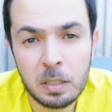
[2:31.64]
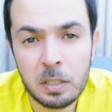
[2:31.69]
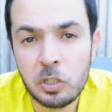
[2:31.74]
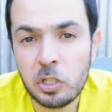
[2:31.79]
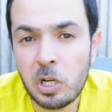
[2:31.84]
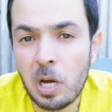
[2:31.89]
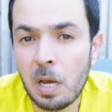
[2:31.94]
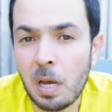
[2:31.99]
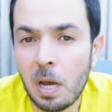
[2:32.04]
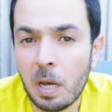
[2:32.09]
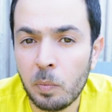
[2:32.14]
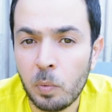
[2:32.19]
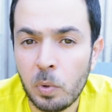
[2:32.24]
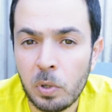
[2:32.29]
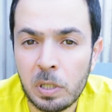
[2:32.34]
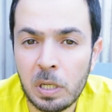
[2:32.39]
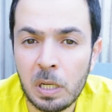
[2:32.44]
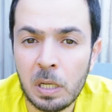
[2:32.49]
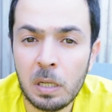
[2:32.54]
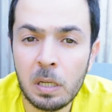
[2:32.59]
DJI are
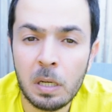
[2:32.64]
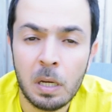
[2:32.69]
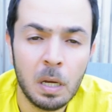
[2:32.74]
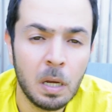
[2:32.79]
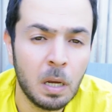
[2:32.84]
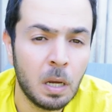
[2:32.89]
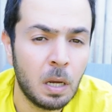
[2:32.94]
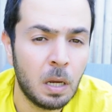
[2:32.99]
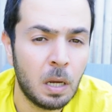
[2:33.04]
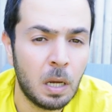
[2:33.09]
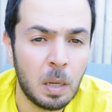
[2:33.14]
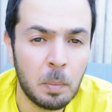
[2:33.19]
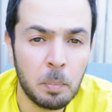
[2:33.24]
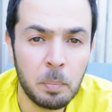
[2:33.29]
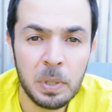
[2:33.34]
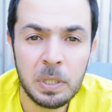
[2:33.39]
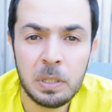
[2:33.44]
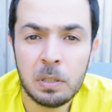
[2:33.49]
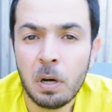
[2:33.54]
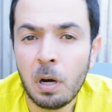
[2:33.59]
working a
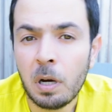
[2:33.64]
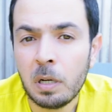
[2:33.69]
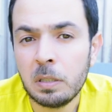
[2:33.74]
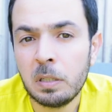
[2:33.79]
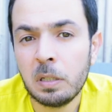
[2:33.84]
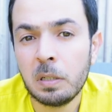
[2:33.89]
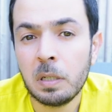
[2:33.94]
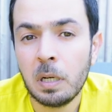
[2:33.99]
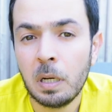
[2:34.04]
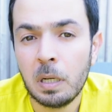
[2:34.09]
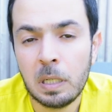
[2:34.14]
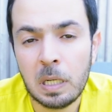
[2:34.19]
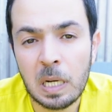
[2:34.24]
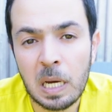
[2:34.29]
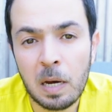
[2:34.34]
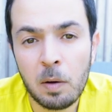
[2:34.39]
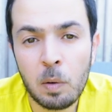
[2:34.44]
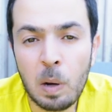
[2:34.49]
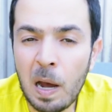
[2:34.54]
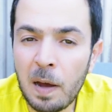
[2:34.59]
bit harder
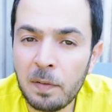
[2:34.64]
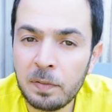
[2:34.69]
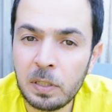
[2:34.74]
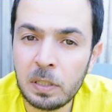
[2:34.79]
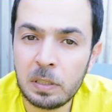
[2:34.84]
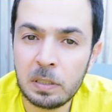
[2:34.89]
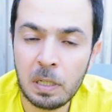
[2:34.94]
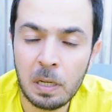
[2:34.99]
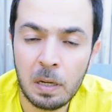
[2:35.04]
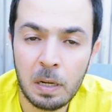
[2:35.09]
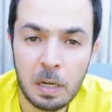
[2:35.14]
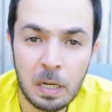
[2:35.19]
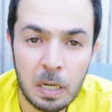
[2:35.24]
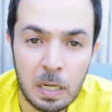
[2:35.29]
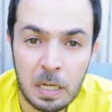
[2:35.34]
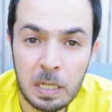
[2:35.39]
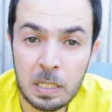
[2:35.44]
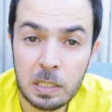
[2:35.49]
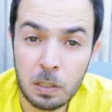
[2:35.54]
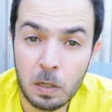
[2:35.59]
now after the
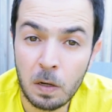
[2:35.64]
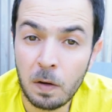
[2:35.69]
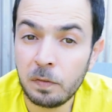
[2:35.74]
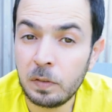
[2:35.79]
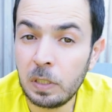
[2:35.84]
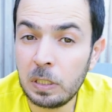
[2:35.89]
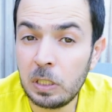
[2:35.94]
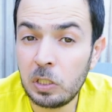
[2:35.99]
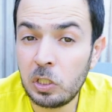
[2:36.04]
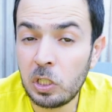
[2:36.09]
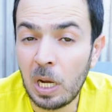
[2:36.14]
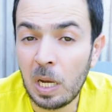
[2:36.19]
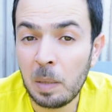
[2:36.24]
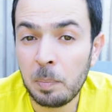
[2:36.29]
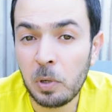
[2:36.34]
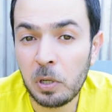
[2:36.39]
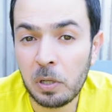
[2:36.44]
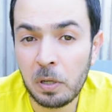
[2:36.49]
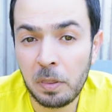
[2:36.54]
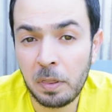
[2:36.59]
release of the DJI
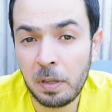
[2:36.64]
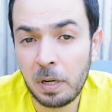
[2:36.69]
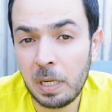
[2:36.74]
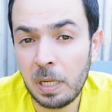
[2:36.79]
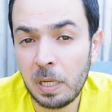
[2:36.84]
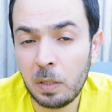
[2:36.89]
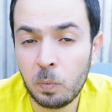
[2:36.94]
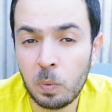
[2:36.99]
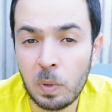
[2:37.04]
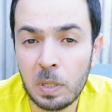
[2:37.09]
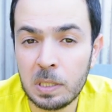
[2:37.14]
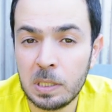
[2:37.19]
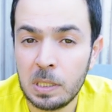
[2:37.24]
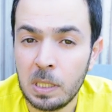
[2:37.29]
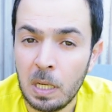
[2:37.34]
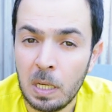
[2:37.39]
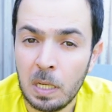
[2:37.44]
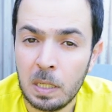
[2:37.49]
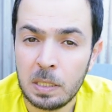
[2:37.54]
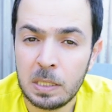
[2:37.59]
Pocket 3 it was
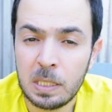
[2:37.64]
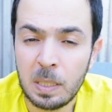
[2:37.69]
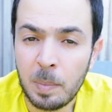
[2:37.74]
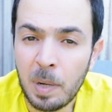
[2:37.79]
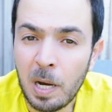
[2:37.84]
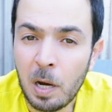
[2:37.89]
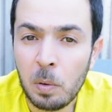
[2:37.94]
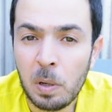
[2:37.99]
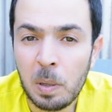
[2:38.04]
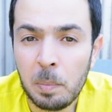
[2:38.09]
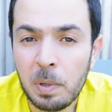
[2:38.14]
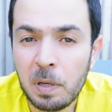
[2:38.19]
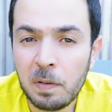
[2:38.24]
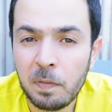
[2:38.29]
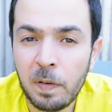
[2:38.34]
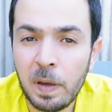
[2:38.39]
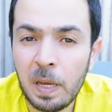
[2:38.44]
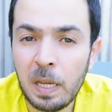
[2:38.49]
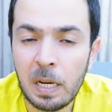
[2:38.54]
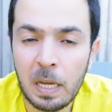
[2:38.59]
somehow a big
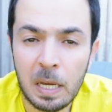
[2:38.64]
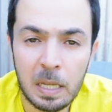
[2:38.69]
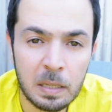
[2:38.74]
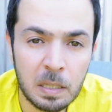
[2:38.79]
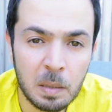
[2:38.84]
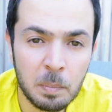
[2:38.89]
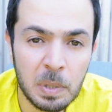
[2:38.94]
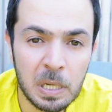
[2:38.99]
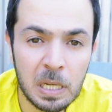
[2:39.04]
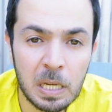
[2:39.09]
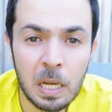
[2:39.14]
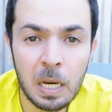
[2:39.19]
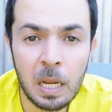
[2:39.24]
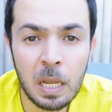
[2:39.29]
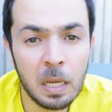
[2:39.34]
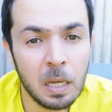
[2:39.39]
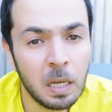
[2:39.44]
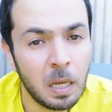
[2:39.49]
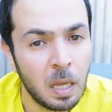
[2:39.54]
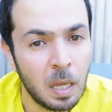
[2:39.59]
fail at the
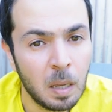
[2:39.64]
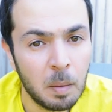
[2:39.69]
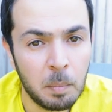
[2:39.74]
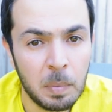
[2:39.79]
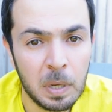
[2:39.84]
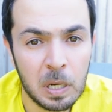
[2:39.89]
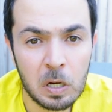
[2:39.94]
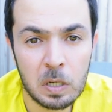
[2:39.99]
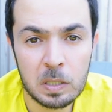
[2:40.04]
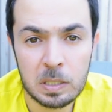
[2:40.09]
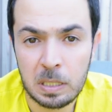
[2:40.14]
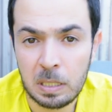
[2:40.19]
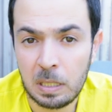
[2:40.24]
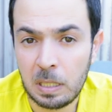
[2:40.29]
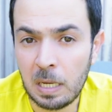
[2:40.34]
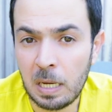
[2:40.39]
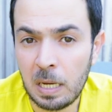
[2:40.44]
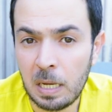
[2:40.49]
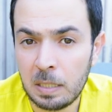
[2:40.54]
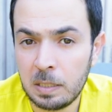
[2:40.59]
beginning because it
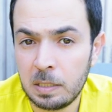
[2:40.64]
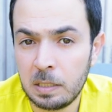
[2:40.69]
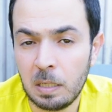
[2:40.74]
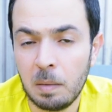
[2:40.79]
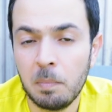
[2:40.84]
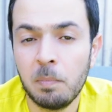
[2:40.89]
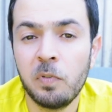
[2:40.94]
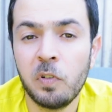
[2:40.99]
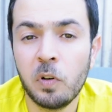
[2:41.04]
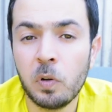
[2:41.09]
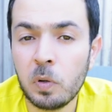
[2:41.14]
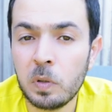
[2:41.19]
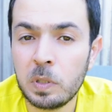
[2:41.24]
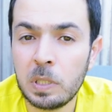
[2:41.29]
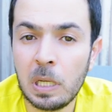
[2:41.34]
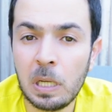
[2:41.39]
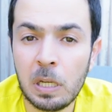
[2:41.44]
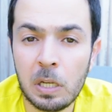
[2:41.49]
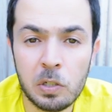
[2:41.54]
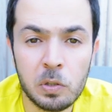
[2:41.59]
had some
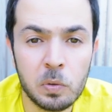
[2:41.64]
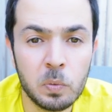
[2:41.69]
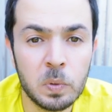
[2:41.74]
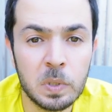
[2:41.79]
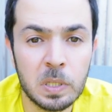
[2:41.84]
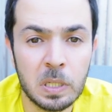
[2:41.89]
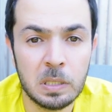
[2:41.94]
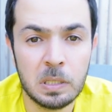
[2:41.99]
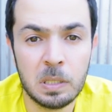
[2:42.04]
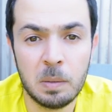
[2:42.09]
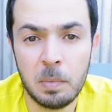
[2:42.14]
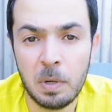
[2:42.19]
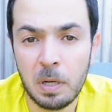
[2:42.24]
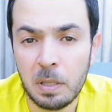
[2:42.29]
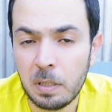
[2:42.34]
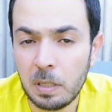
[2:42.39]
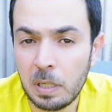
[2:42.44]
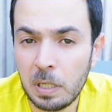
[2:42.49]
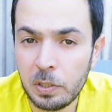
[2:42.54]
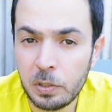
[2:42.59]
focusing issues and some
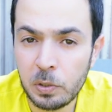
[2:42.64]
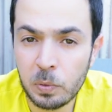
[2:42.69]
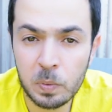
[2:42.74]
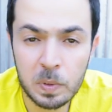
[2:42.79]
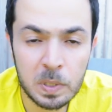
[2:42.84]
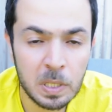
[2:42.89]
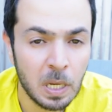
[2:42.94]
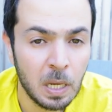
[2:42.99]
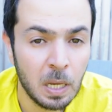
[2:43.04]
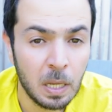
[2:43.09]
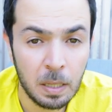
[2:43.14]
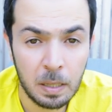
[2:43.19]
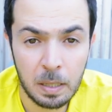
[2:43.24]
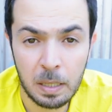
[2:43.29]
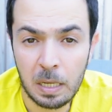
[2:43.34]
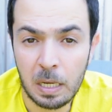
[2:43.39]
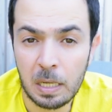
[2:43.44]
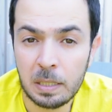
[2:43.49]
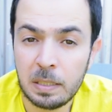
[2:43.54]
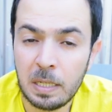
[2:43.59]
other issues
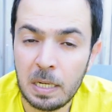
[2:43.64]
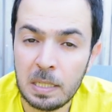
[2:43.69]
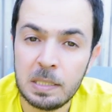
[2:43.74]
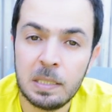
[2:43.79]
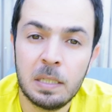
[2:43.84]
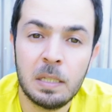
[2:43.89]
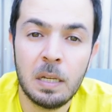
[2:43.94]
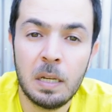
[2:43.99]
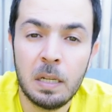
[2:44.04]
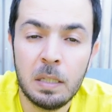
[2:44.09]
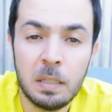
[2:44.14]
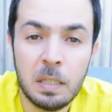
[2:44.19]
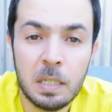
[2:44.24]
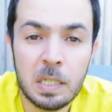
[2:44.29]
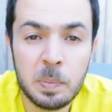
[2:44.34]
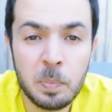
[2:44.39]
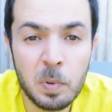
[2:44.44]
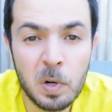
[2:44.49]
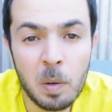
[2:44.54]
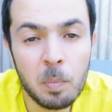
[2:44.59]
they addressed
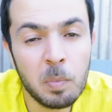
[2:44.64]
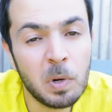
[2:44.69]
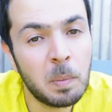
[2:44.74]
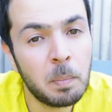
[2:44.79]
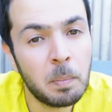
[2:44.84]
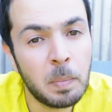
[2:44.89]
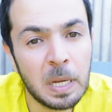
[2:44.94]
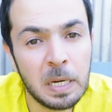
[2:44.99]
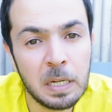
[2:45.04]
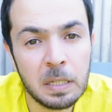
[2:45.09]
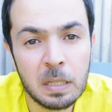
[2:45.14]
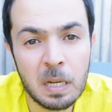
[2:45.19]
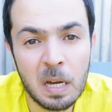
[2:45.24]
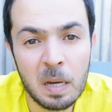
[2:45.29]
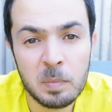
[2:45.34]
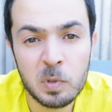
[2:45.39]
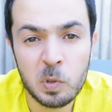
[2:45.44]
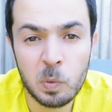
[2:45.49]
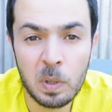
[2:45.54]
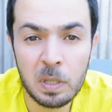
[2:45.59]
this problem many
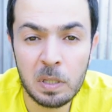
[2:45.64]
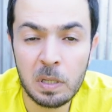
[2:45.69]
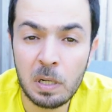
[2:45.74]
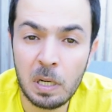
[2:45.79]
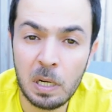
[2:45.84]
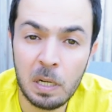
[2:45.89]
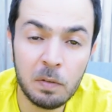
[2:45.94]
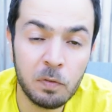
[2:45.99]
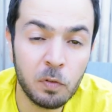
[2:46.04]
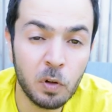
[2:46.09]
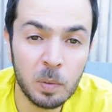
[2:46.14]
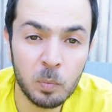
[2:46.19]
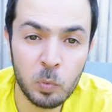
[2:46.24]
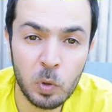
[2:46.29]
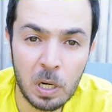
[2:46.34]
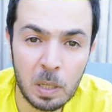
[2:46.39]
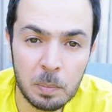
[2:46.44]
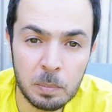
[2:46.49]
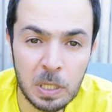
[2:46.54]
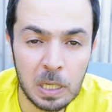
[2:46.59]
times whether in
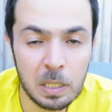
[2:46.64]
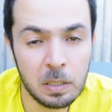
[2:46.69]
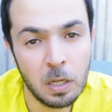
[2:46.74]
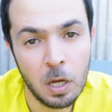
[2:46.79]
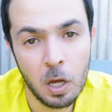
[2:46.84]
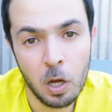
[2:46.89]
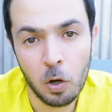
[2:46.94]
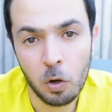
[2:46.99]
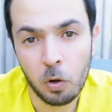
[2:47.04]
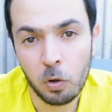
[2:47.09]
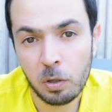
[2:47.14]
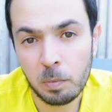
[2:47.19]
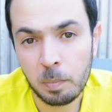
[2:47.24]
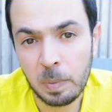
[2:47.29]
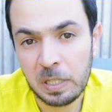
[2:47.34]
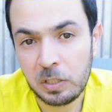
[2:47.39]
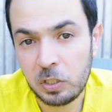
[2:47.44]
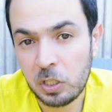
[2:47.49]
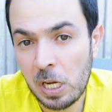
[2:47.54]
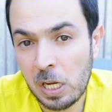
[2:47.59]
firmware update or
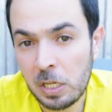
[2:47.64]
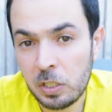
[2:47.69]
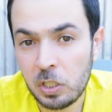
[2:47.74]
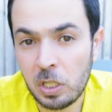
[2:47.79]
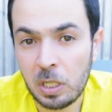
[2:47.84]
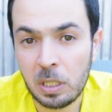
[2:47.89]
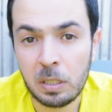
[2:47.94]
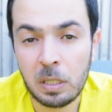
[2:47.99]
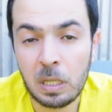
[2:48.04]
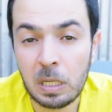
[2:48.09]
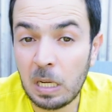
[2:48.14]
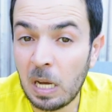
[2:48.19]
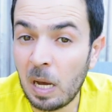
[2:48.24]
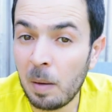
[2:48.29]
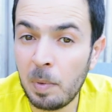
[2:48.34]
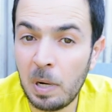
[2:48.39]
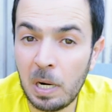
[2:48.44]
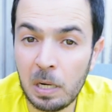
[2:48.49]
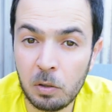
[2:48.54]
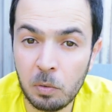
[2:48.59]
by changing the
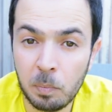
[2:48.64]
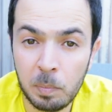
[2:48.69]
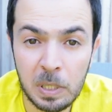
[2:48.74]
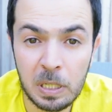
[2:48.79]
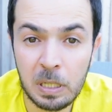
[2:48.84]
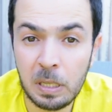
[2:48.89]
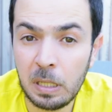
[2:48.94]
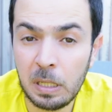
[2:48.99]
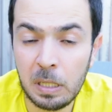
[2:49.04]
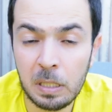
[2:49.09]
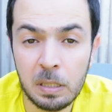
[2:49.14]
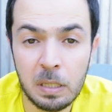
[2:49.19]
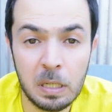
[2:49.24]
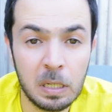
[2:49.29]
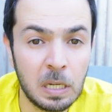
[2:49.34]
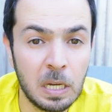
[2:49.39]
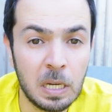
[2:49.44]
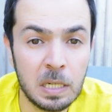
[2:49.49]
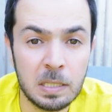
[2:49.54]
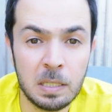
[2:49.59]
camera completely the
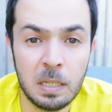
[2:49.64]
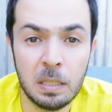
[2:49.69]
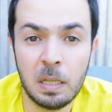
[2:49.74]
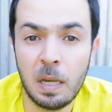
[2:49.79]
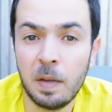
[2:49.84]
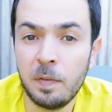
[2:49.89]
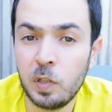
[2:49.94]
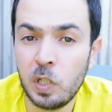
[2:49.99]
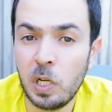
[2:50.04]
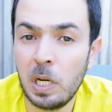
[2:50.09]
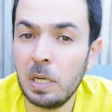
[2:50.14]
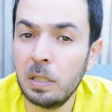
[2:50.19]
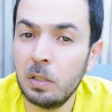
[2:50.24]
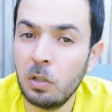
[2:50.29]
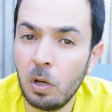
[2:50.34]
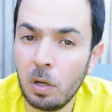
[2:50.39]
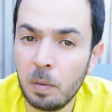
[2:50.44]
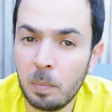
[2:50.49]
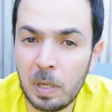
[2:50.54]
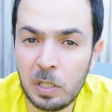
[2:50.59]
case that I've shared
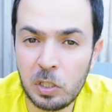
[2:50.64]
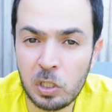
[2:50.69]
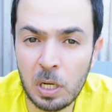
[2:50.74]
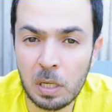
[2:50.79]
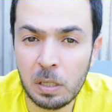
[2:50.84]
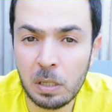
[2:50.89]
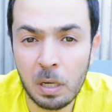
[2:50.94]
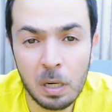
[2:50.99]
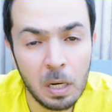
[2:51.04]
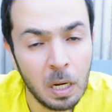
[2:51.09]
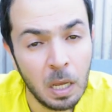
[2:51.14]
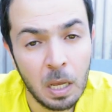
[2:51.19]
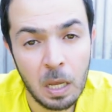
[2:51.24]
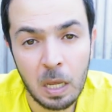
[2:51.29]
on my channel